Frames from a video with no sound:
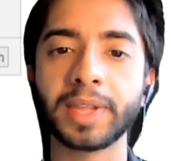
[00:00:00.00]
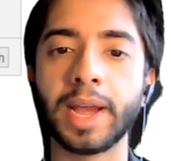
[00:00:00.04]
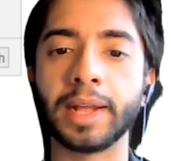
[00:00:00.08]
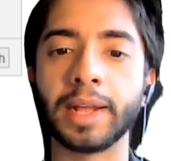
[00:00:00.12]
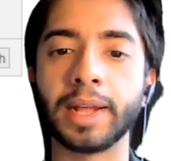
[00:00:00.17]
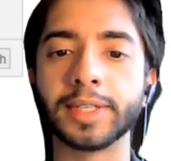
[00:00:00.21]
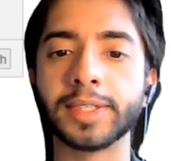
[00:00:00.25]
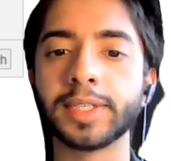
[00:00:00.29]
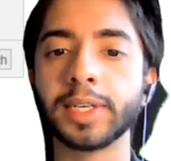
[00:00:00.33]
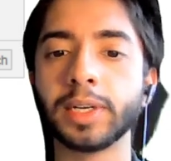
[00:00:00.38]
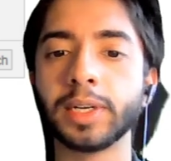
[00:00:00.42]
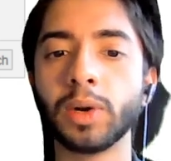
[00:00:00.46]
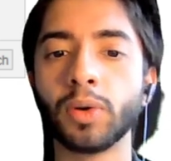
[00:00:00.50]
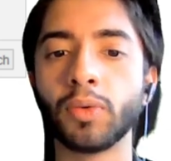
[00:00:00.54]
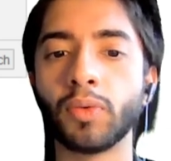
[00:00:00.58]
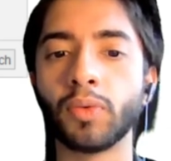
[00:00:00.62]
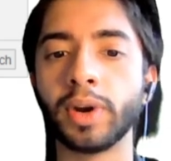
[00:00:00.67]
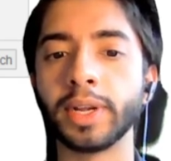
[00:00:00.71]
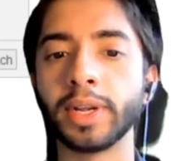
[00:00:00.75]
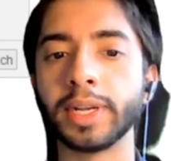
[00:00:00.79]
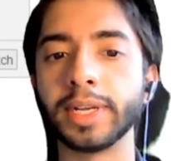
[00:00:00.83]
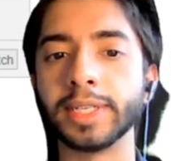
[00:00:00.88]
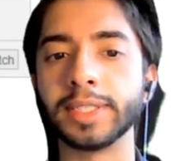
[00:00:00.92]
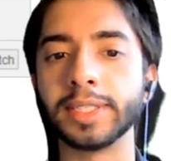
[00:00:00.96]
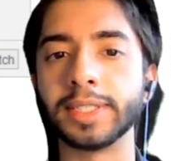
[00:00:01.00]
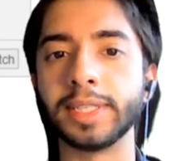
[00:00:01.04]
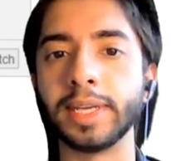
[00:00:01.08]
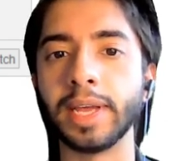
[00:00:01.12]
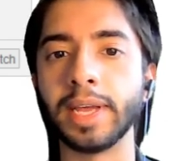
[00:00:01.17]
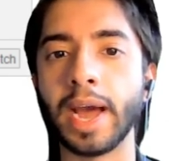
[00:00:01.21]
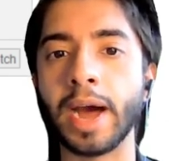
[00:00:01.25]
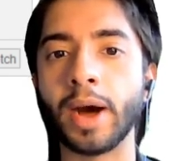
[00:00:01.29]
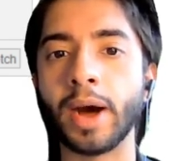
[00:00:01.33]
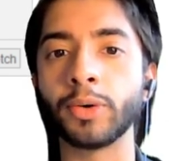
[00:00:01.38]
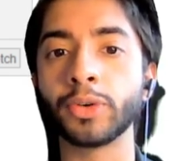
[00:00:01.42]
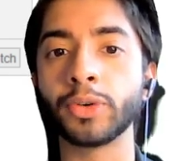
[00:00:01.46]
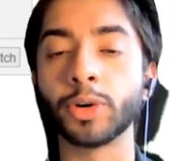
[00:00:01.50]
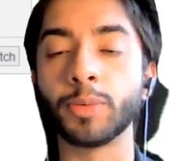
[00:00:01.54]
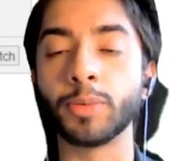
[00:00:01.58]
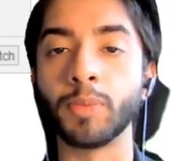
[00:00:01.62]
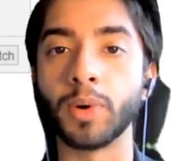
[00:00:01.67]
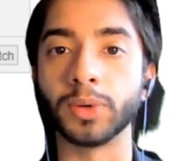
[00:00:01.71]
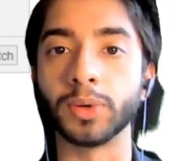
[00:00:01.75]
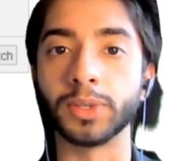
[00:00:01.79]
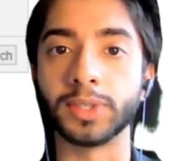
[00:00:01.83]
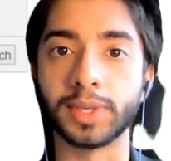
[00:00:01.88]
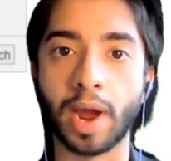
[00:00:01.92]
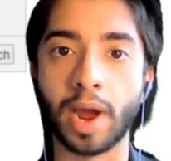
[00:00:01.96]
and the single ring is the
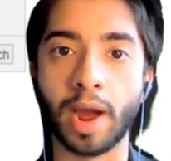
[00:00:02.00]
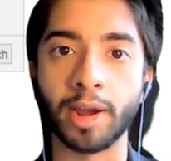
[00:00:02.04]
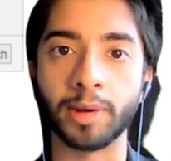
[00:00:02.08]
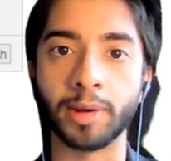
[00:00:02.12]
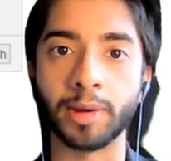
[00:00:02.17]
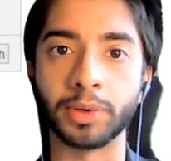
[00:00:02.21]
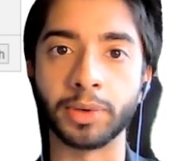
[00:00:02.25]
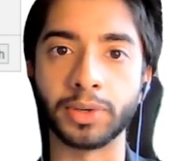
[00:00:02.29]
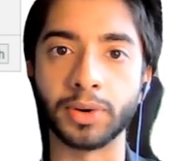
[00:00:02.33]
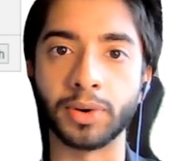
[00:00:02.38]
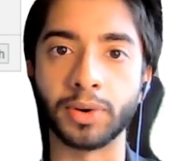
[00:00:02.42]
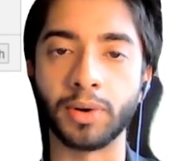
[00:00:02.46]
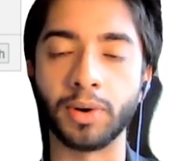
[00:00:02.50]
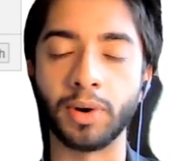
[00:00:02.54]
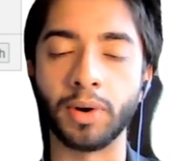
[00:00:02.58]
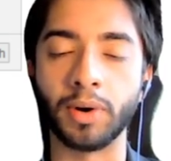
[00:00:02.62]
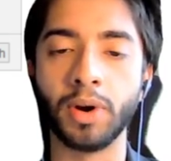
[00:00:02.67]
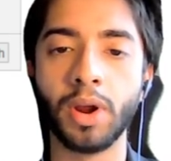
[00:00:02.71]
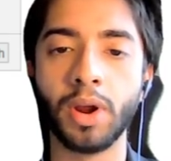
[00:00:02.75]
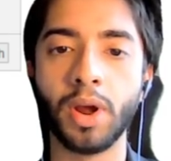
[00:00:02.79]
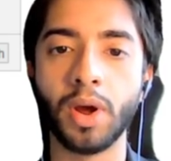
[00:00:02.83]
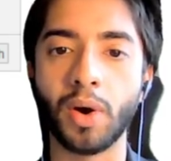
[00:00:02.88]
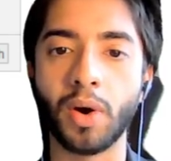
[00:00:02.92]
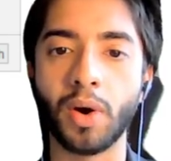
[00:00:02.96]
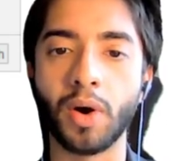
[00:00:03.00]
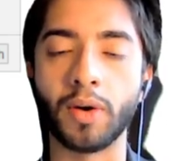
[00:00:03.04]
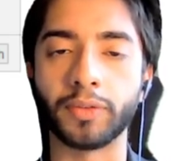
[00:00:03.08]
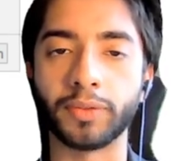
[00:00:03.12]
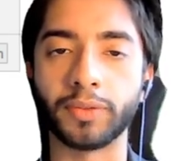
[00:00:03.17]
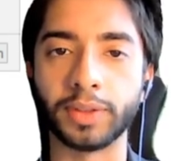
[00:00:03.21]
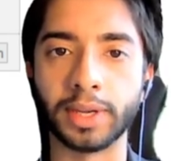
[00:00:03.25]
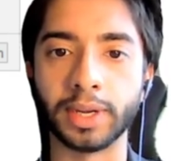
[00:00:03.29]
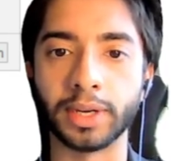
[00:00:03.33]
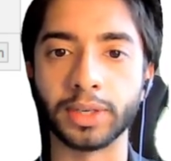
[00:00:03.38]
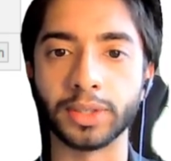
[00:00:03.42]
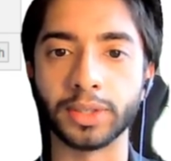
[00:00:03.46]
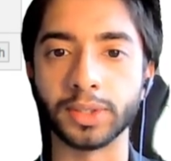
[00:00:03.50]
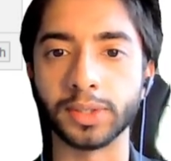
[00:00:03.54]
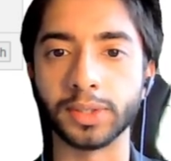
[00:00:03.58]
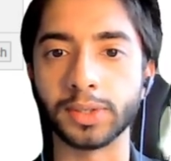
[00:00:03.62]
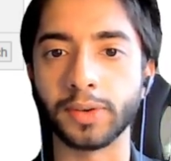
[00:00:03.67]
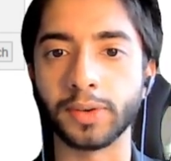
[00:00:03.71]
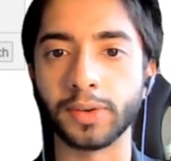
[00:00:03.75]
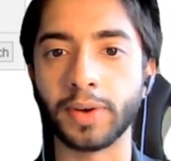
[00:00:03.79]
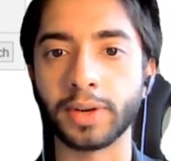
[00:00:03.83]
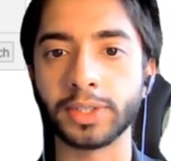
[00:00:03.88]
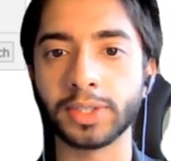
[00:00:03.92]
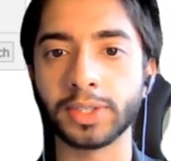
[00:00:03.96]
outermost diameter of the engine.
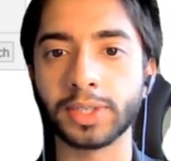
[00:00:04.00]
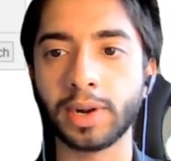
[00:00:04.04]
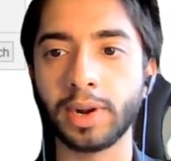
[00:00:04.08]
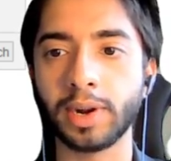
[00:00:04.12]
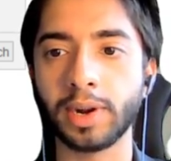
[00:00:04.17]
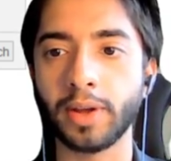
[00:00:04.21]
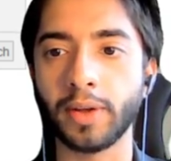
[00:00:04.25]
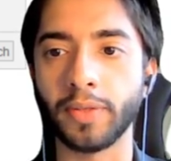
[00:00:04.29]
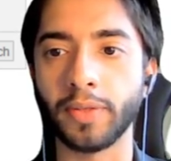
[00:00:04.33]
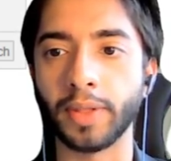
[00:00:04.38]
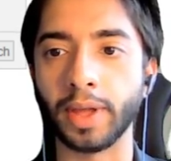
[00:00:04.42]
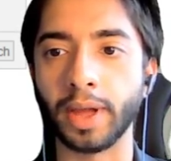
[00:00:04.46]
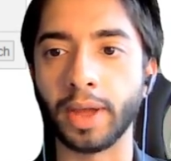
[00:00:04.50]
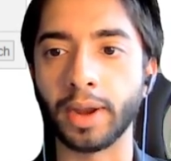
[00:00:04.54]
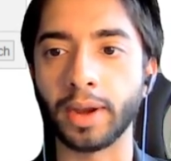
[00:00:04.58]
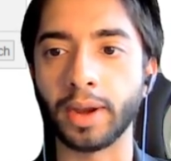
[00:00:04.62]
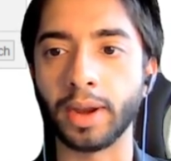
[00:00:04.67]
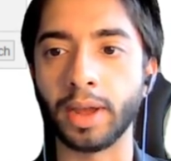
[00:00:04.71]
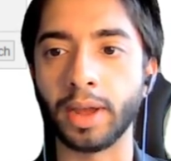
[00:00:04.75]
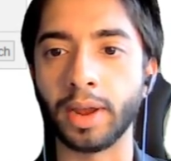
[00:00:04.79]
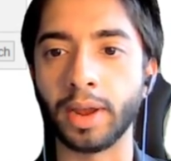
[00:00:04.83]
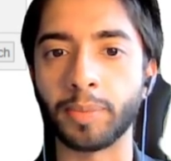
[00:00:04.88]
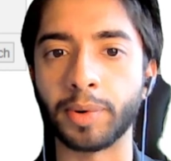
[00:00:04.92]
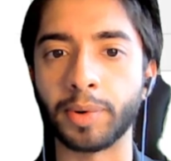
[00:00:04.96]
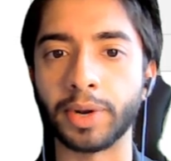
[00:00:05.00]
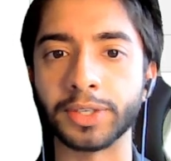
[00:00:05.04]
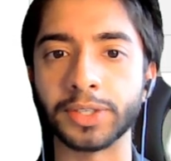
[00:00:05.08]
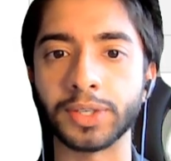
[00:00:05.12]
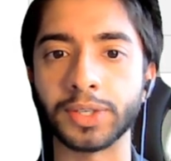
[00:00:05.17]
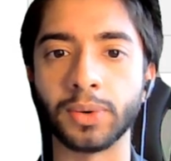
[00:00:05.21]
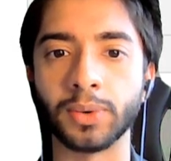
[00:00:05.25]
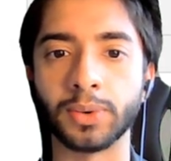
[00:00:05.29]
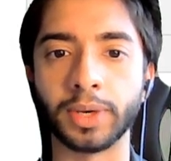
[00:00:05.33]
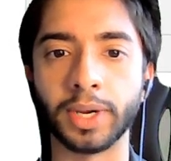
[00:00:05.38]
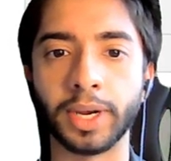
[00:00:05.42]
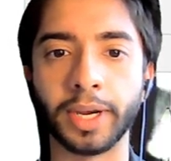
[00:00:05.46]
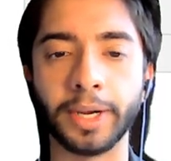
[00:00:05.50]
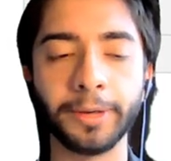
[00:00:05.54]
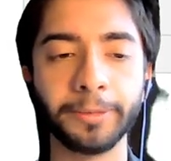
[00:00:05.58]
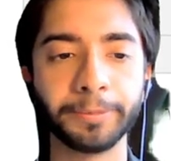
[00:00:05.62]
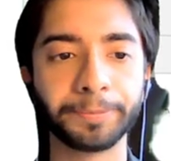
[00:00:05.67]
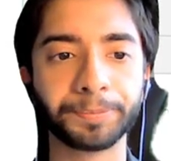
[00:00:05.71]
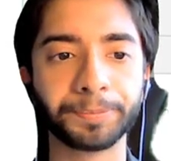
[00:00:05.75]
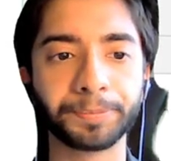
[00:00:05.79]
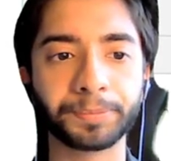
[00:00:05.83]
So if I just click on that and press OK,